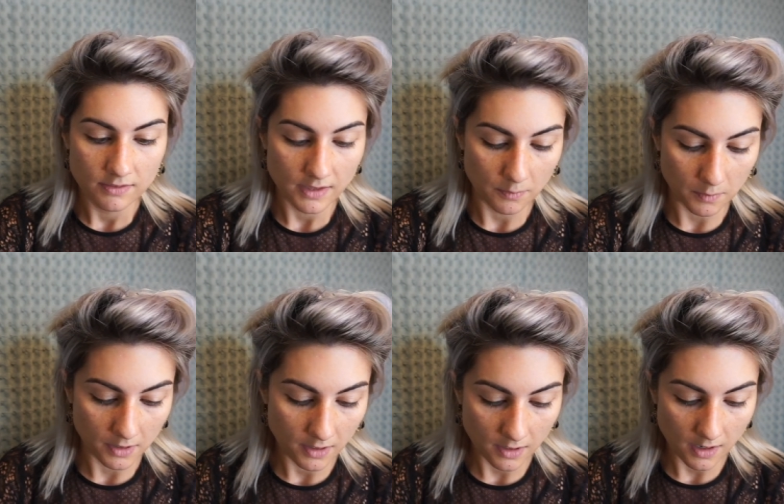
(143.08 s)
They
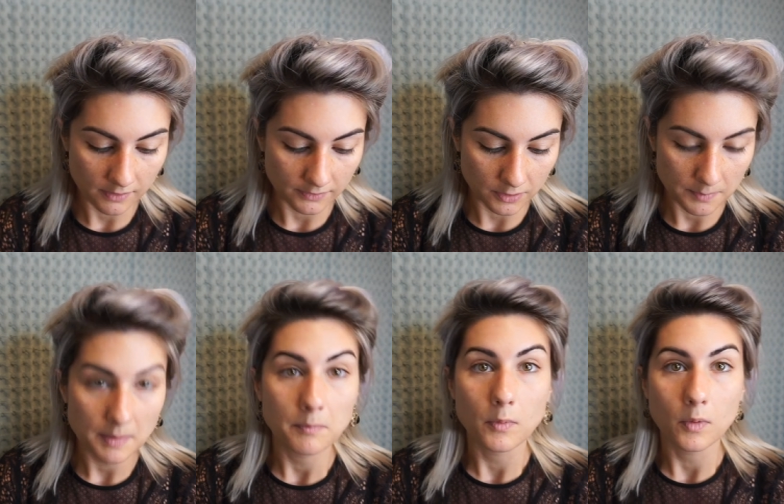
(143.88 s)
were a little
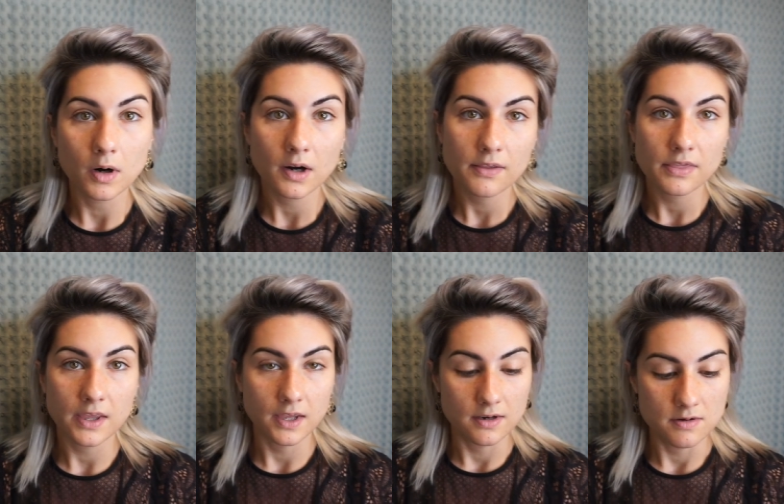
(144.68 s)
bit more
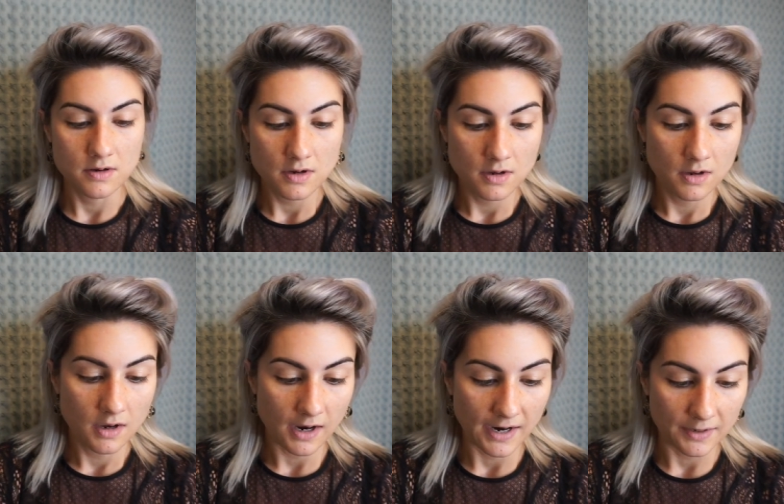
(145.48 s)
than
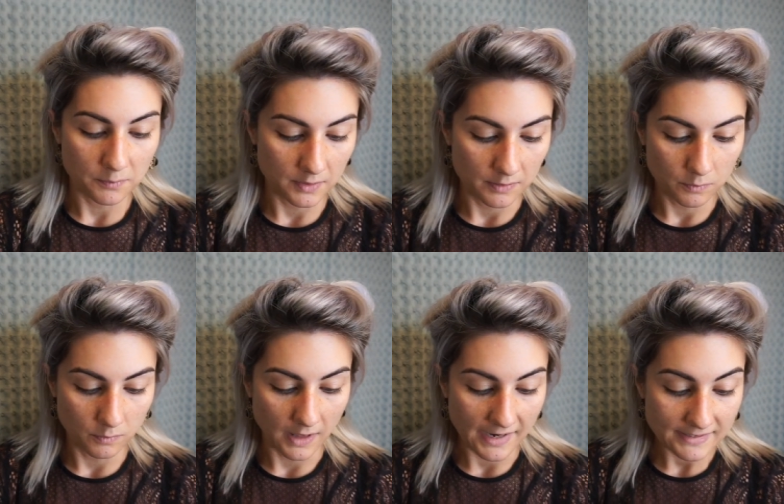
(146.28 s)
I
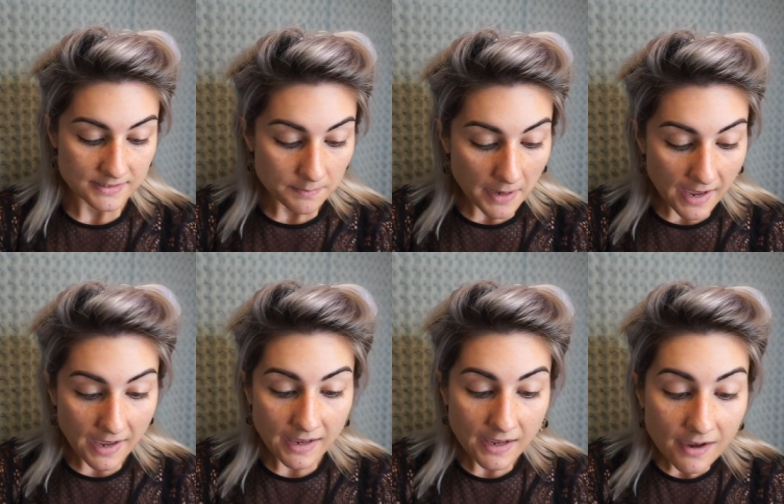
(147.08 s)
would like to
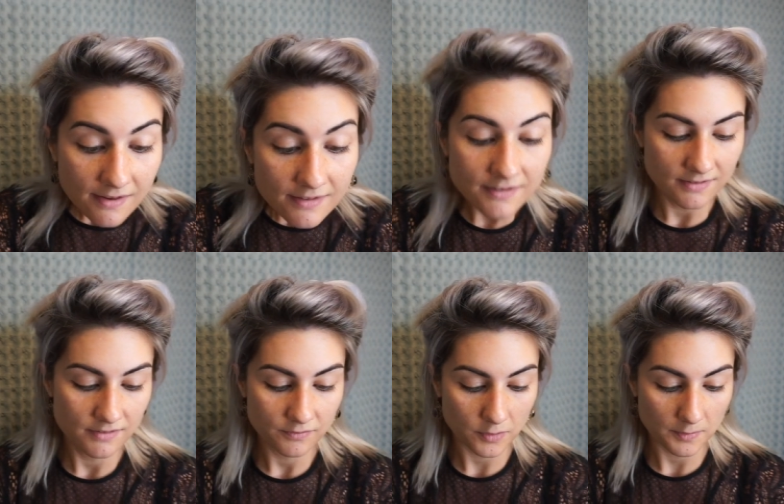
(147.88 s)
pay
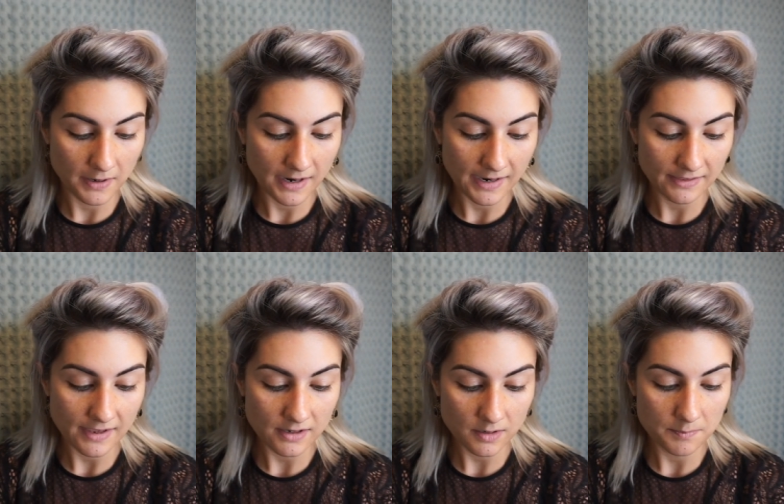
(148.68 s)
for a
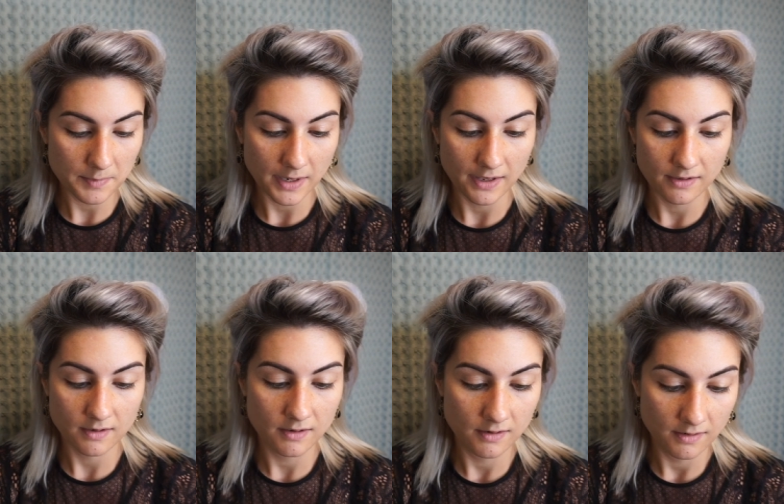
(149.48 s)
highlighter,
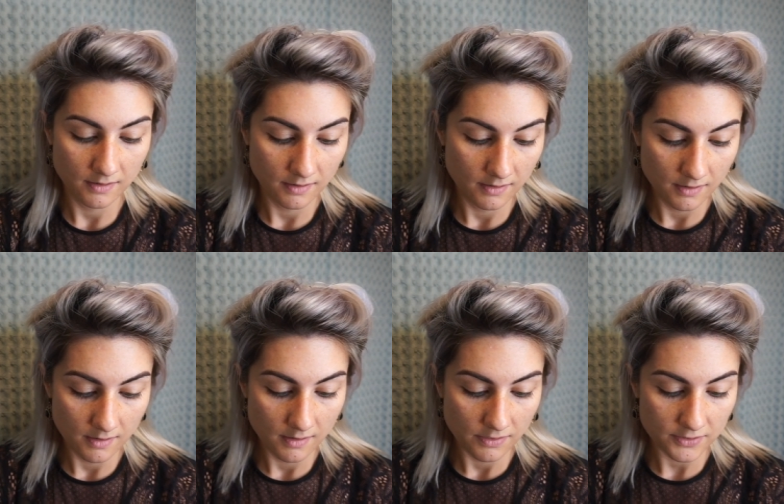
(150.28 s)
but
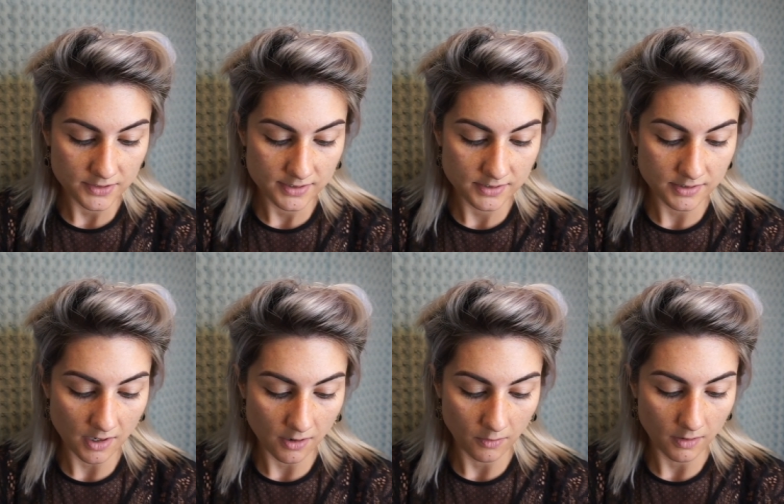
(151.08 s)
they're
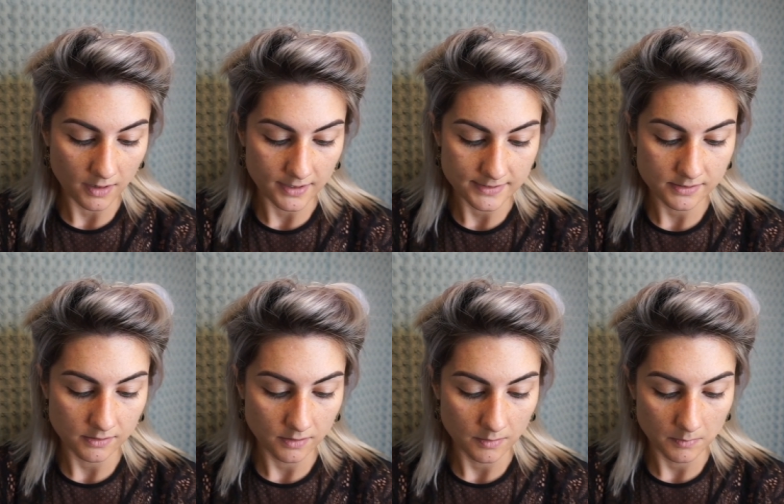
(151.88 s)
so
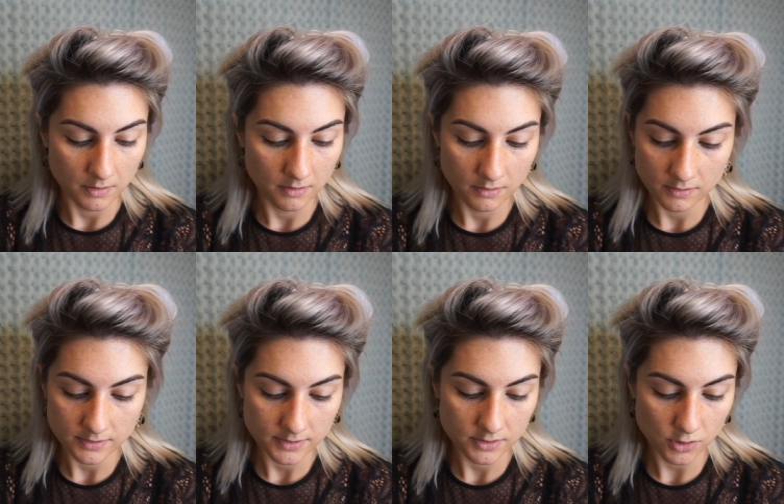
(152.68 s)
awesome.
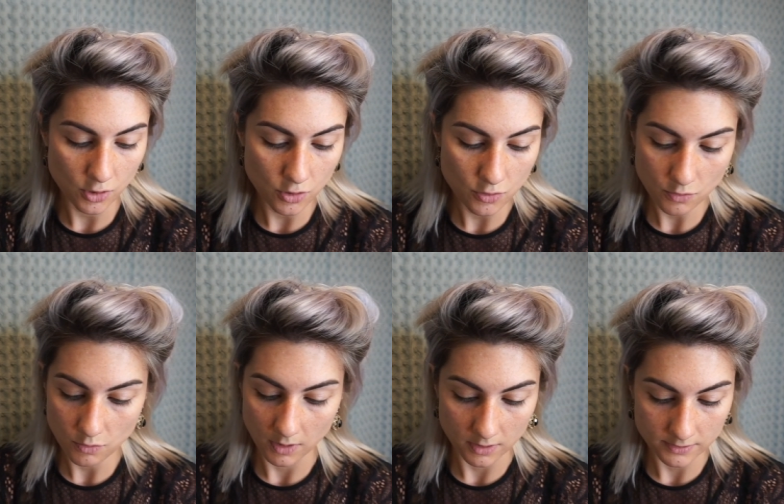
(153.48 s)

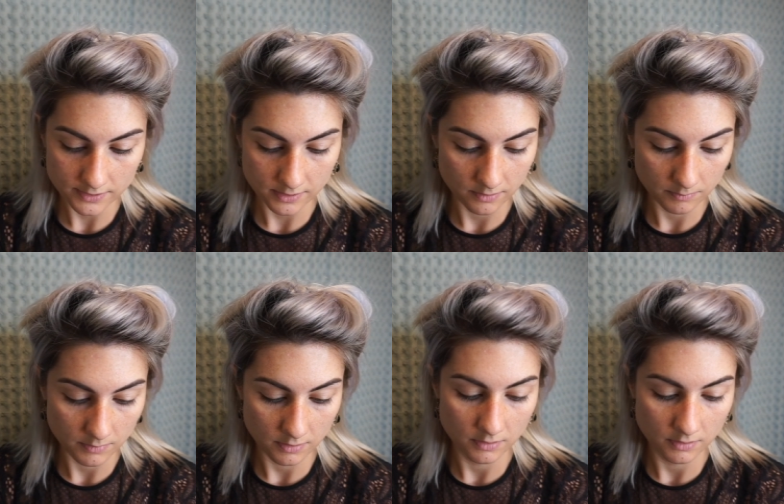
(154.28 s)
So awesome.